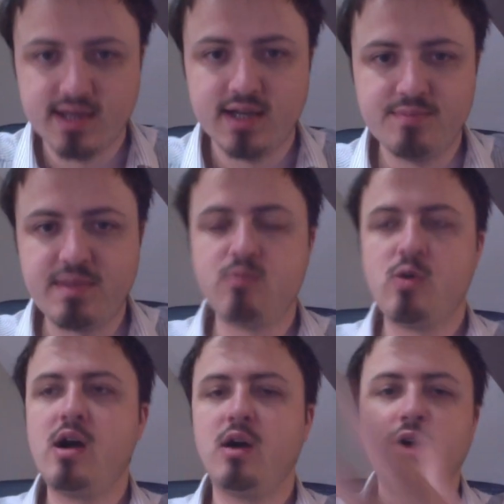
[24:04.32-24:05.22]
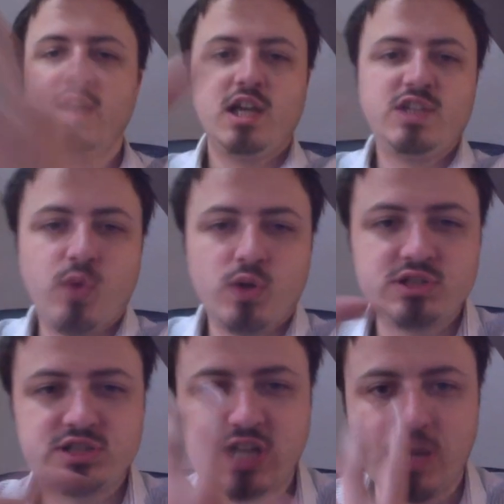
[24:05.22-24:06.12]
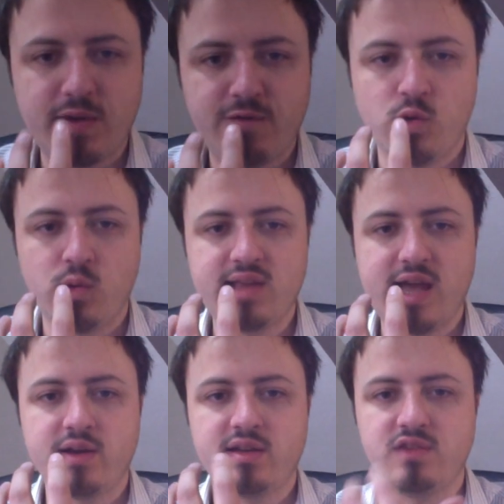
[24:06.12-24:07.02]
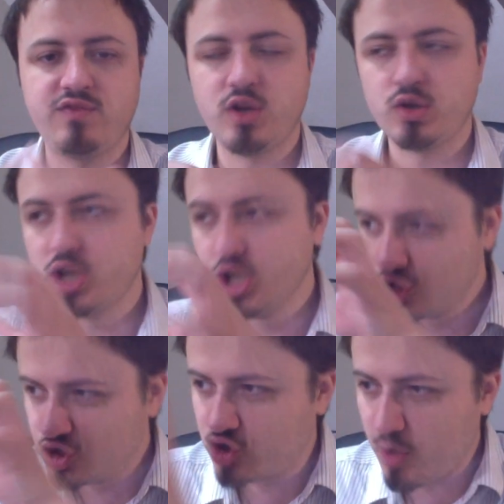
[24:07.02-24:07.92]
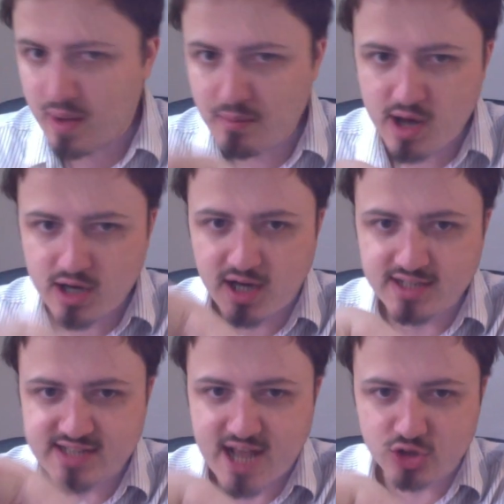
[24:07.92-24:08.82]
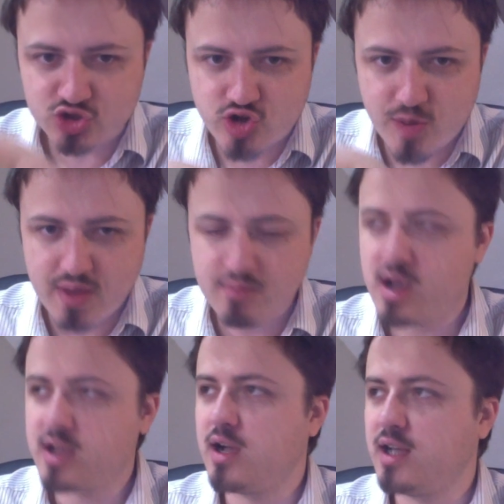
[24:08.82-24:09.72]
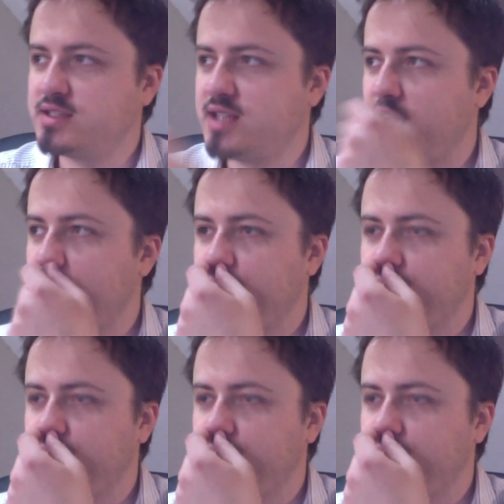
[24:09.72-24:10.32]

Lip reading: Meanwhile, his force is coming forward down into the field, stripping my guys down.